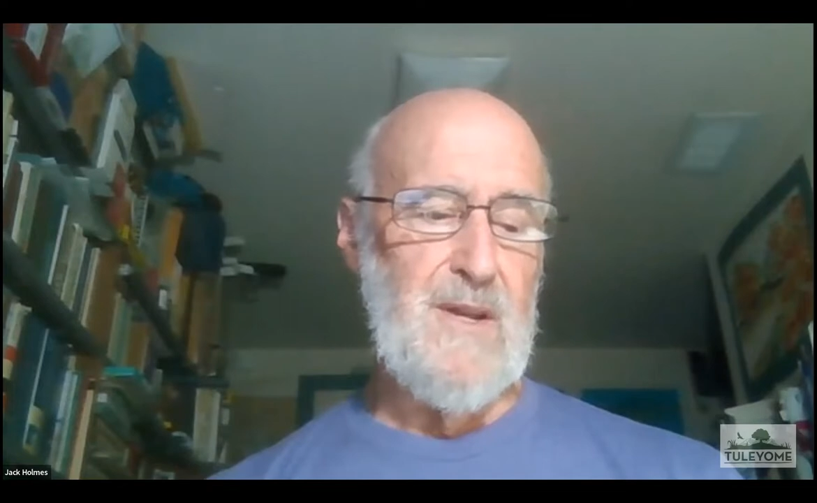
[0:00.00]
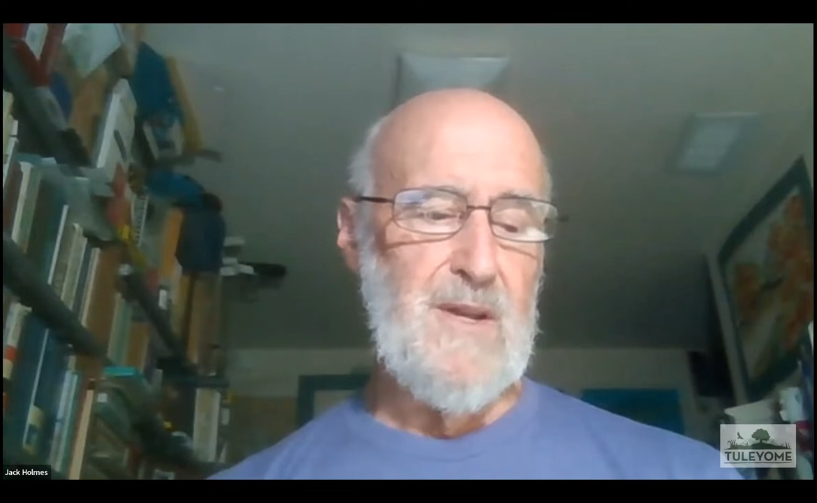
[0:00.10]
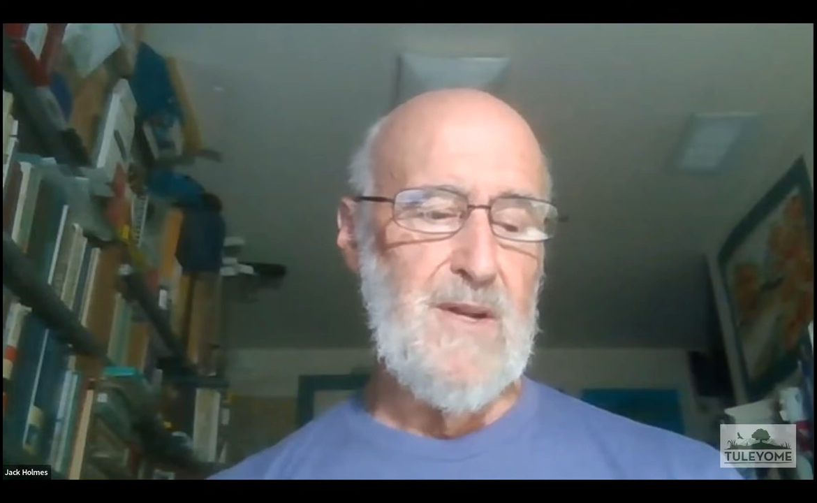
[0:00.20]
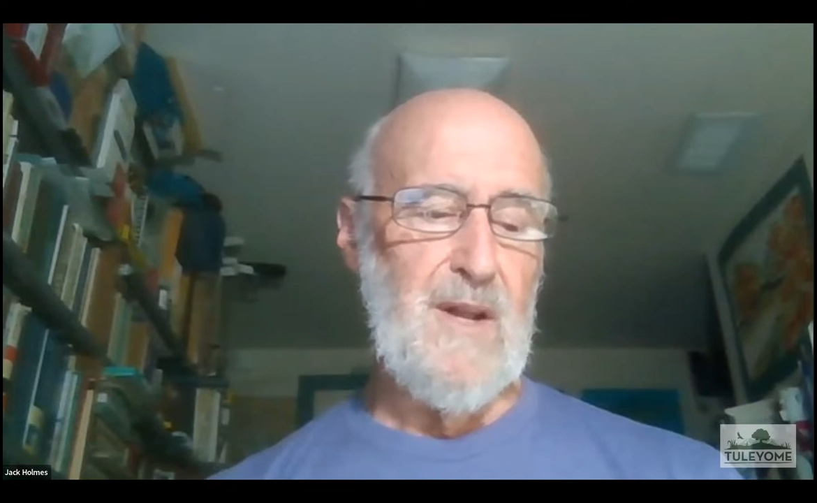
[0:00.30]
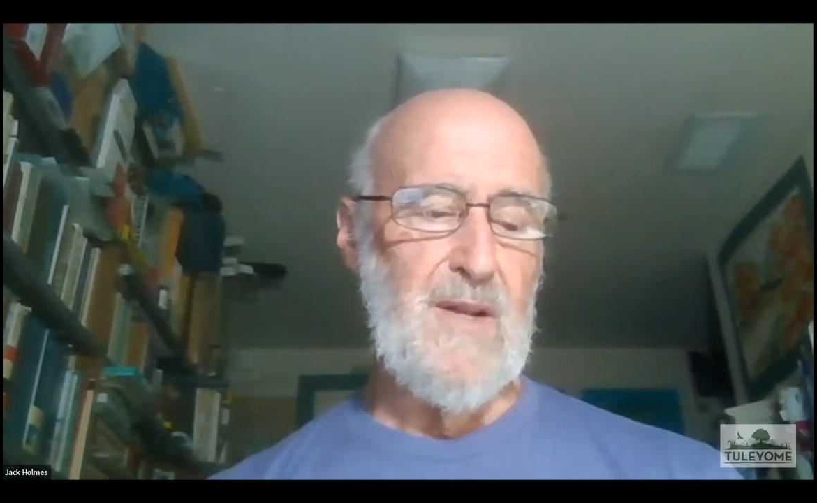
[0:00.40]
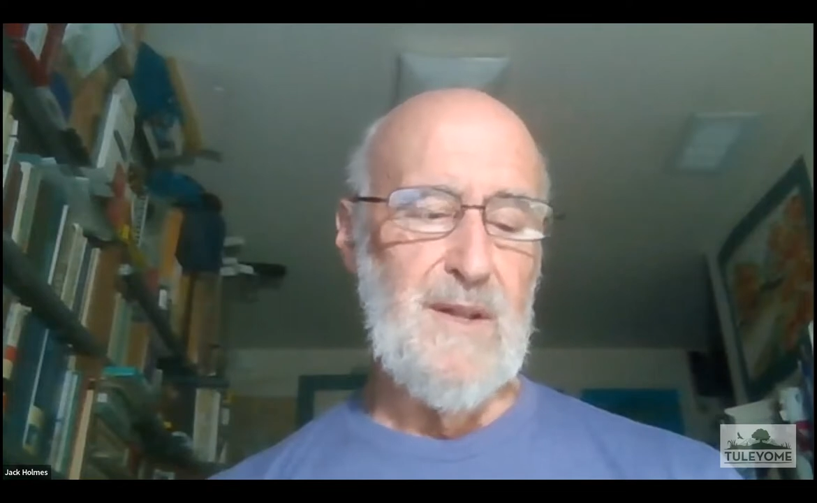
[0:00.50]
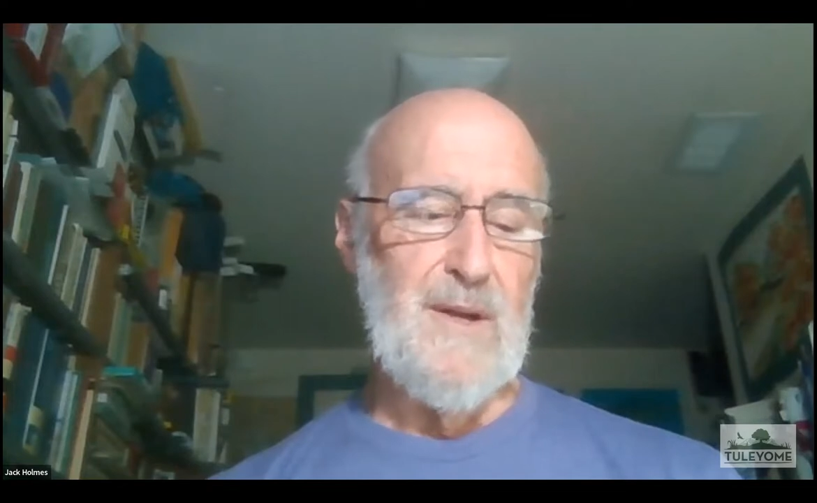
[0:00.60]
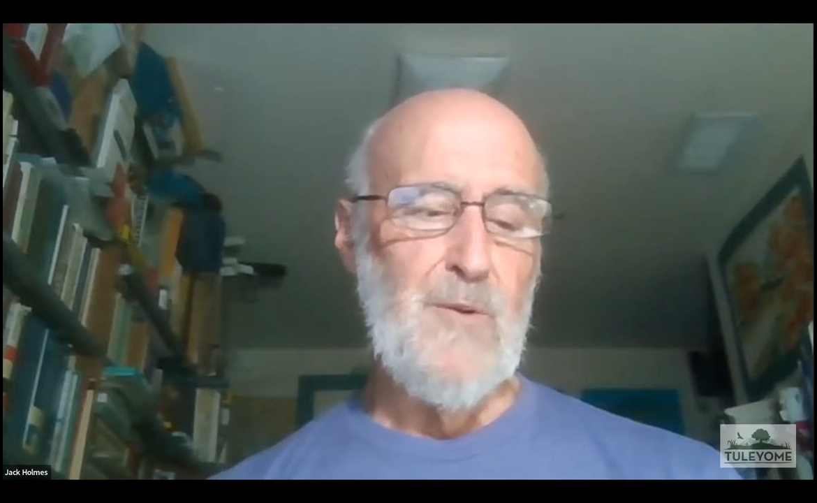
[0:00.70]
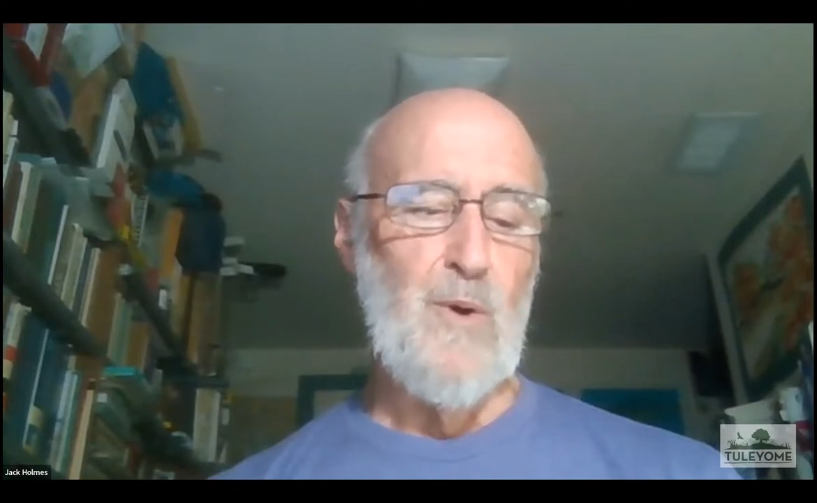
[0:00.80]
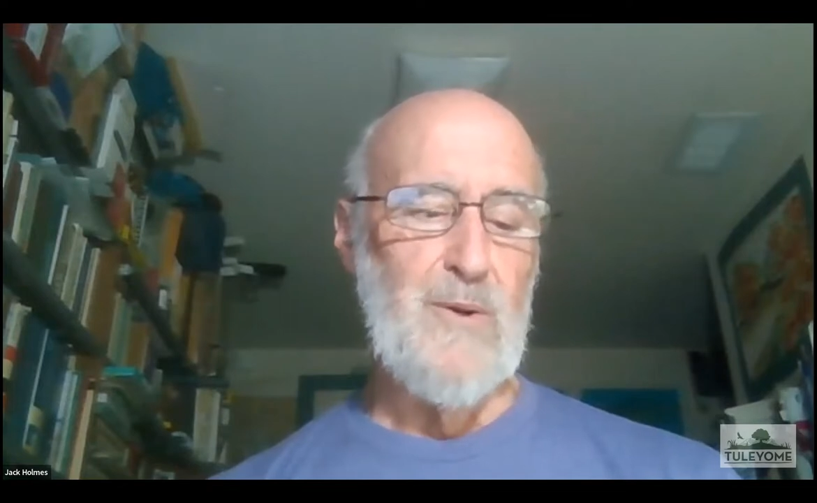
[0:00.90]
in a
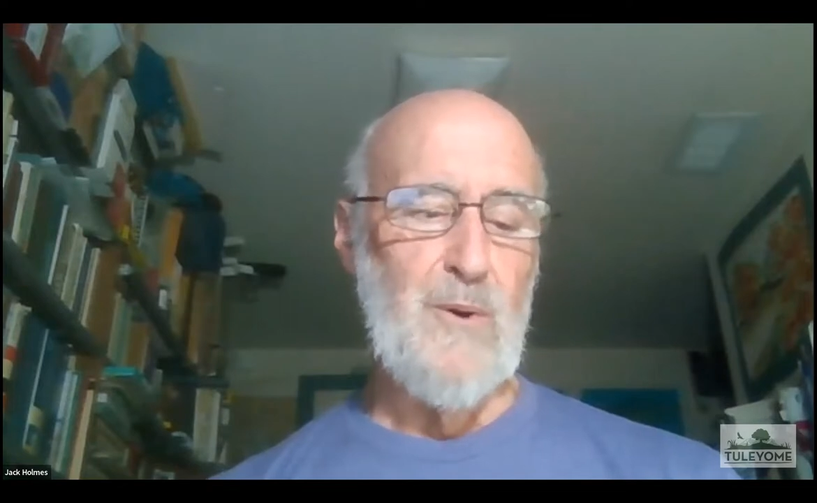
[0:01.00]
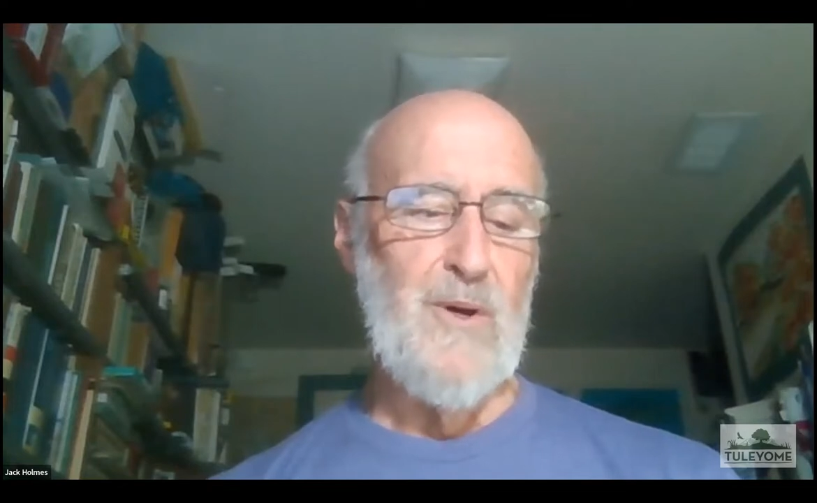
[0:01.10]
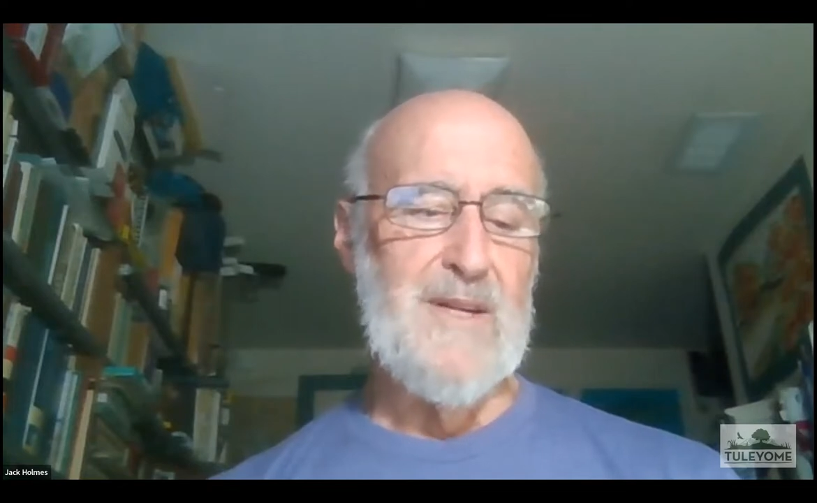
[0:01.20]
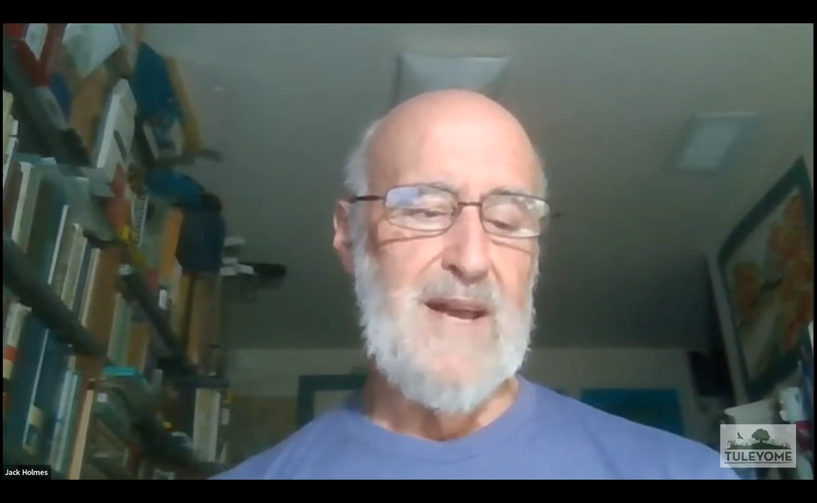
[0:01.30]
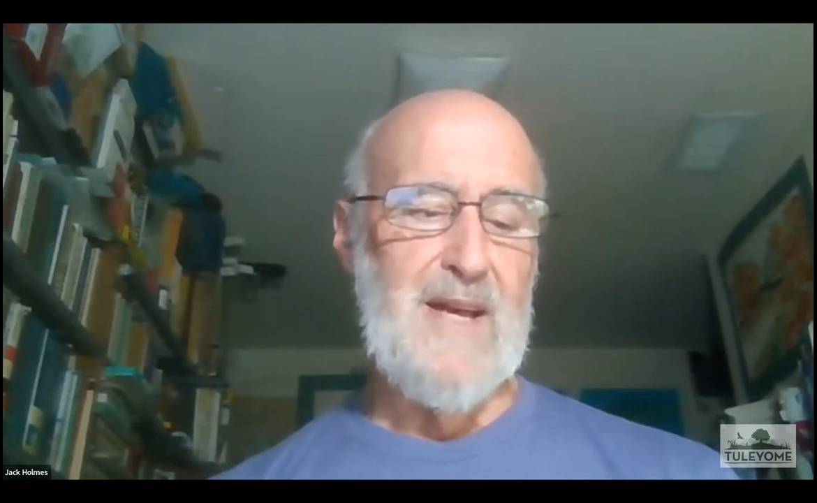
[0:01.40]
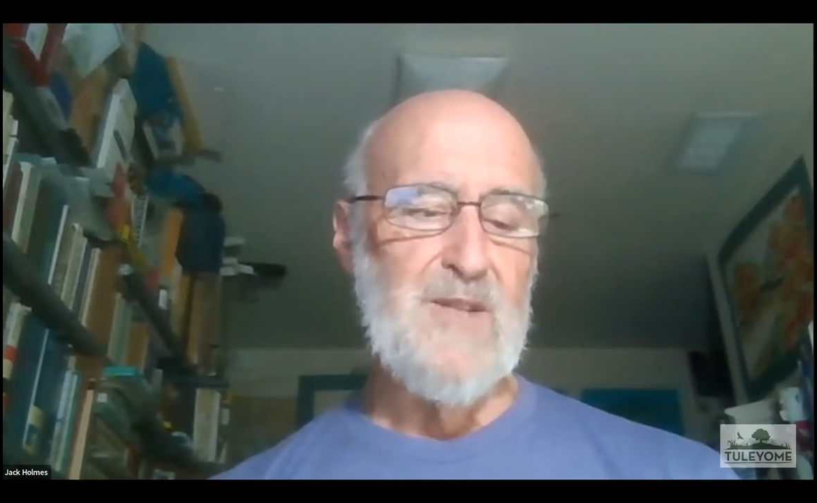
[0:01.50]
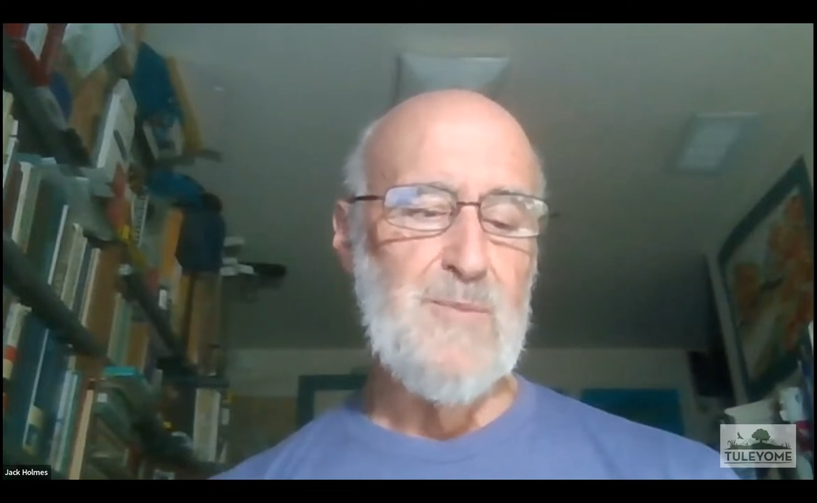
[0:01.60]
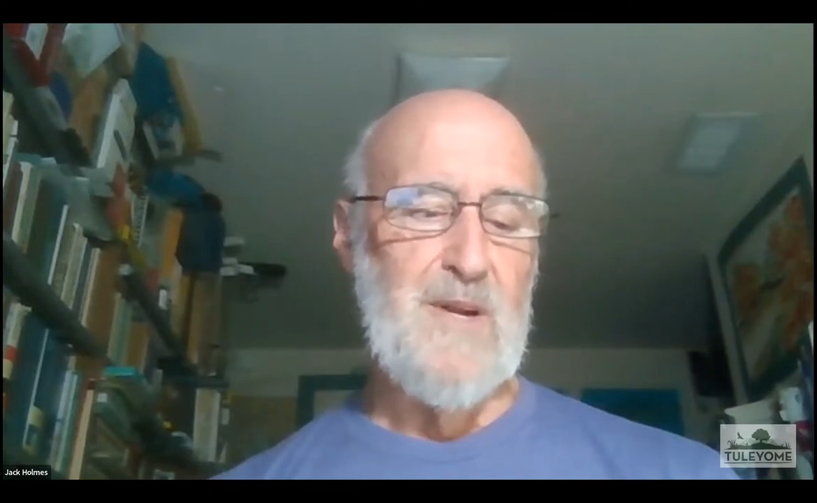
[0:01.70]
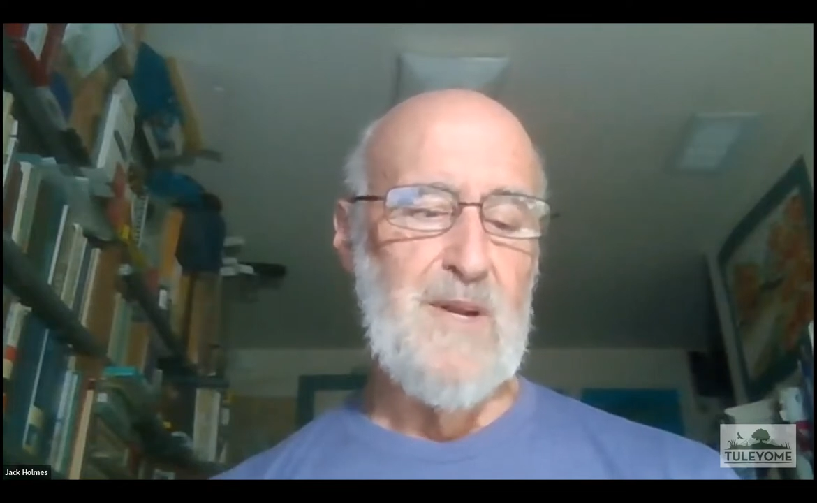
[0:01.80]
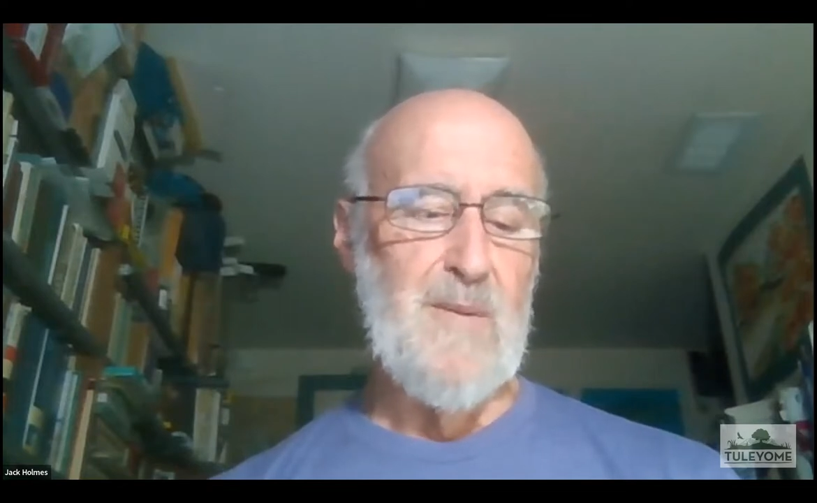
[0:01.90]
liquid or a
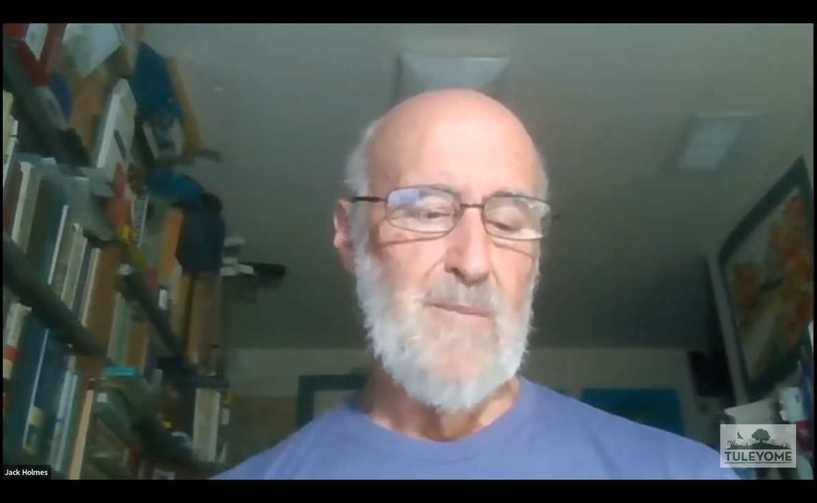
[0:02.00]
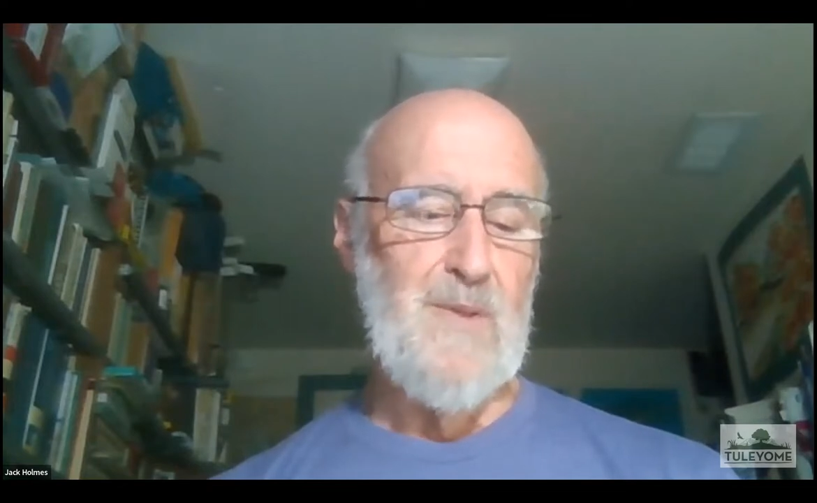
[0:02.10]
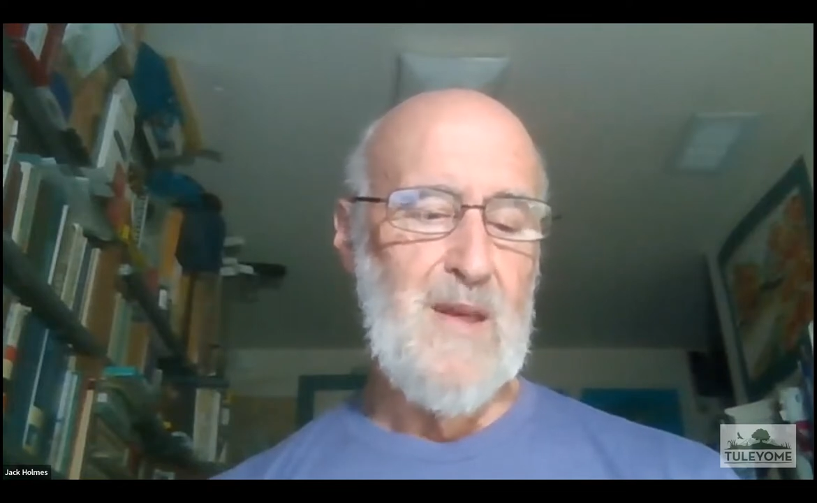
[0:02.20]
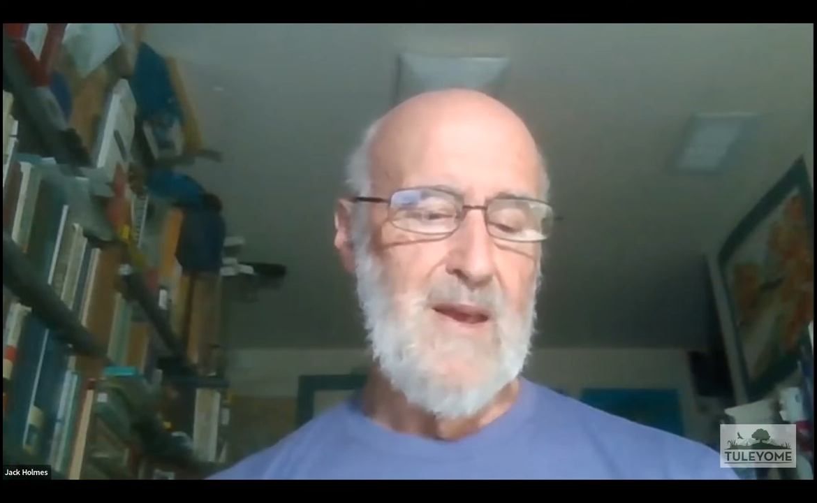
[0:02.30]
gas medium